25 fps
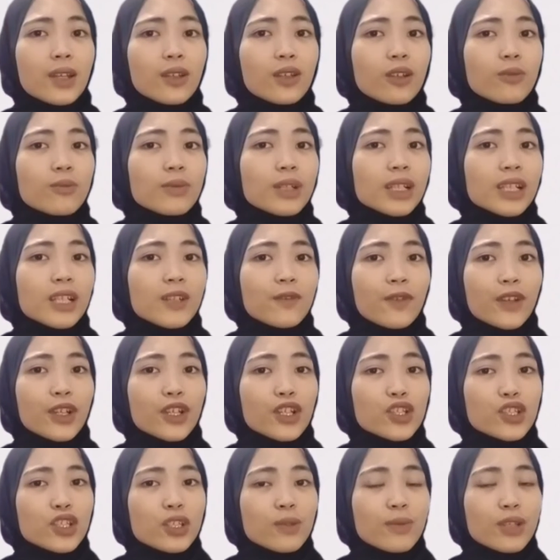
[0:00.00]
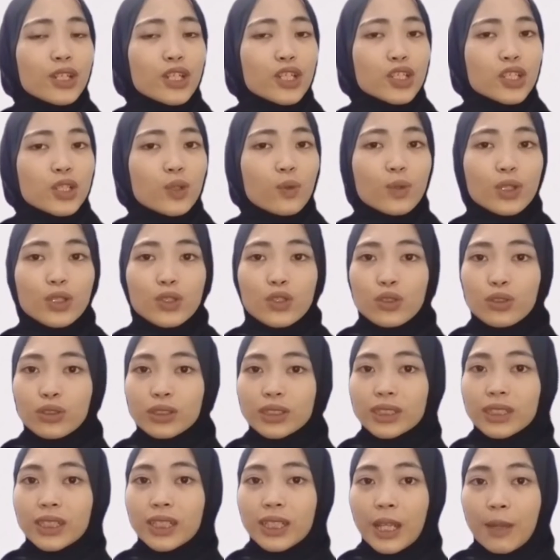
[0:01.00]
Normally, financial manager will
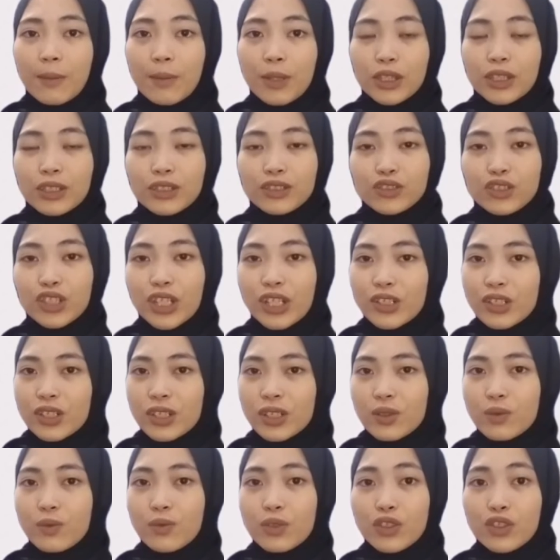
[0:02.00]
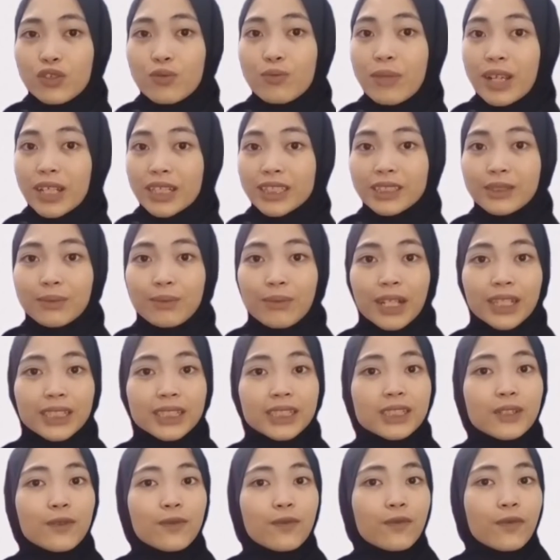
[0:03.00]
choose a capital structure which
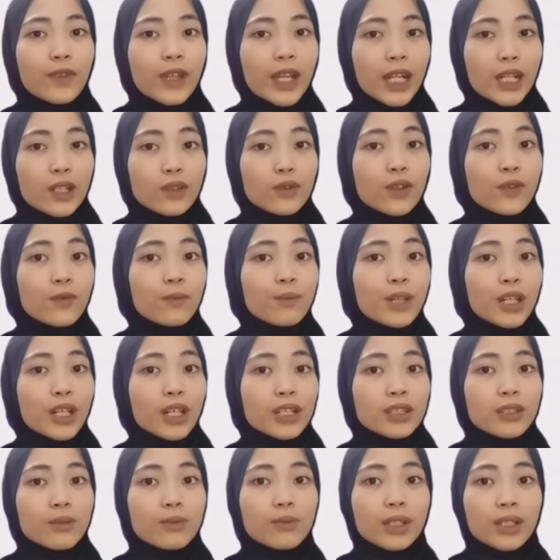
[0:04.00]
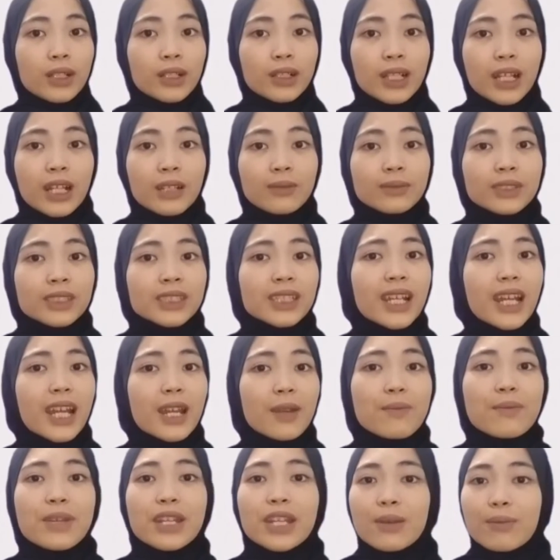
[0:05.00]
maximizes the value of marketable claims
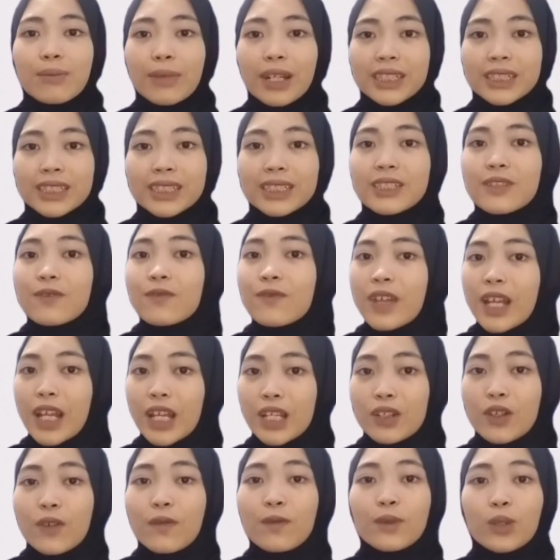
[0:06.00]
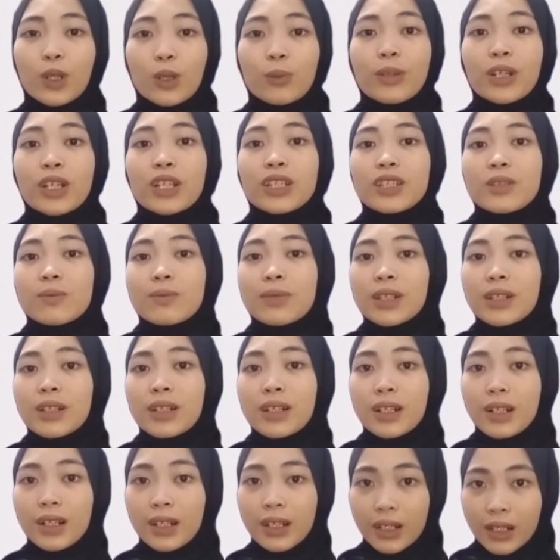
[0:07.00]
and minimizes the value of
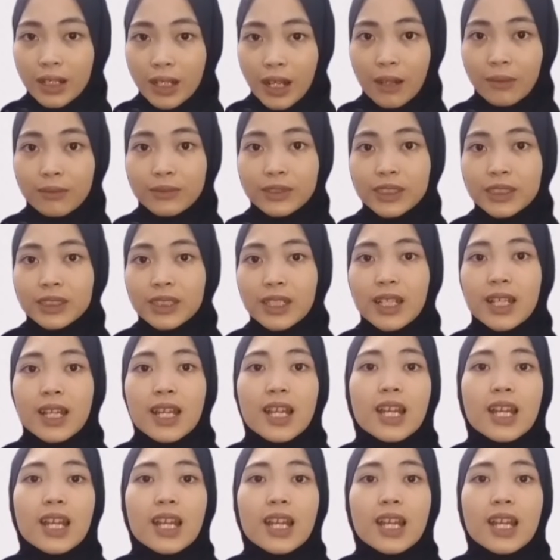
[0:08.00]
non-marketable claims.